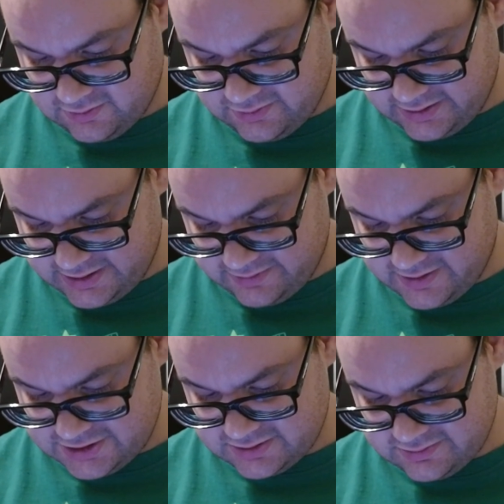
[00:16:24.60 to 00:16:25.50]
Lodo
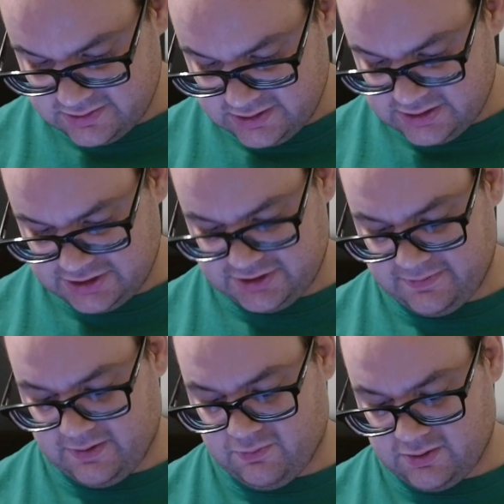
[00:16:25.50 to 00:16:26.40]
Animation,
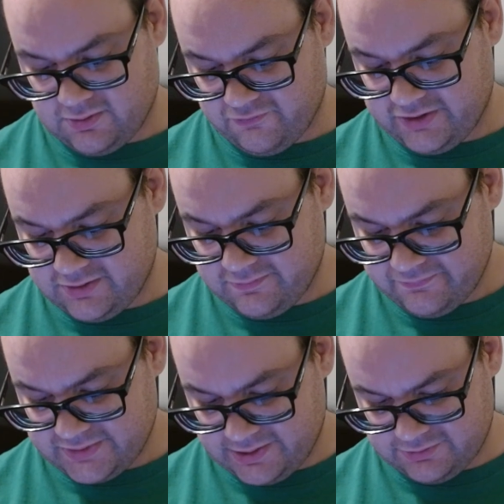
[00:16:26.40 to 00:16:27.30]
distributed by Warner Home Video.
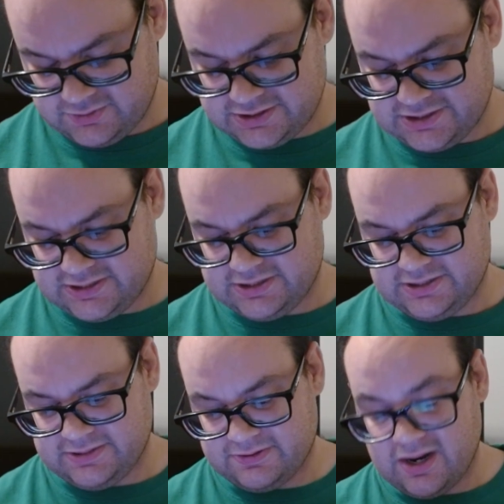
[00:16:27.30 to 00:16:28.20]
It was released
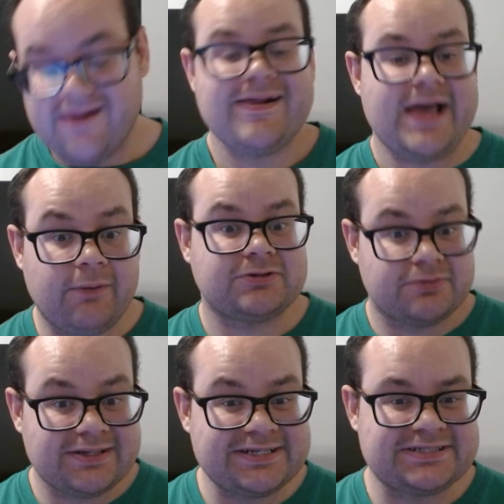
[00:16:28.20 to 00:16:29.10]
in September. It
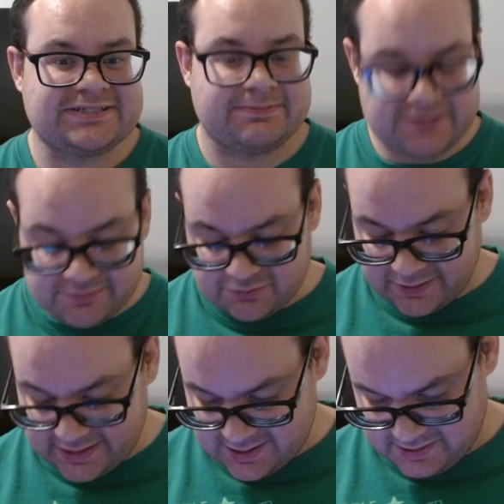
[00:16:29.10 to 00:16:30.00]
was released September
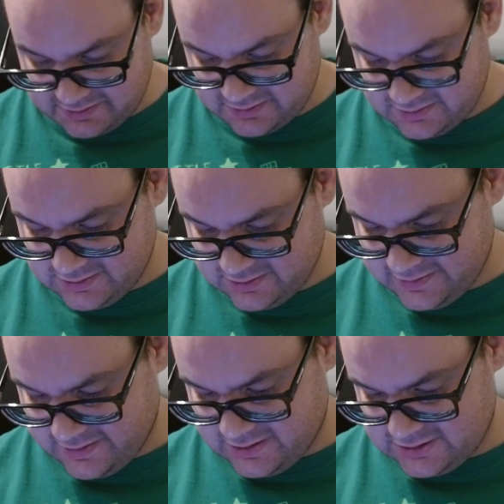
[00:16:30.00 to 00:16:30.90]
29th,
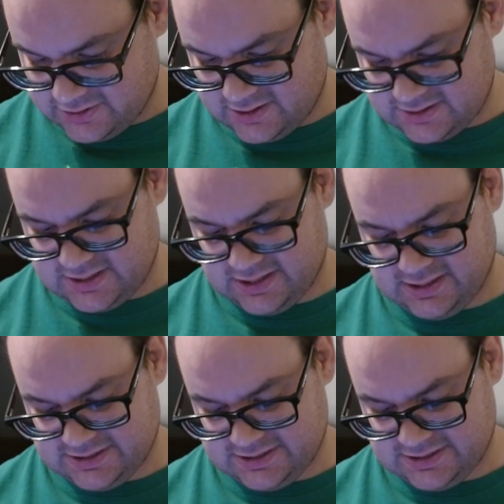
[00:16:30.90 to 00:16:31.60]
2009.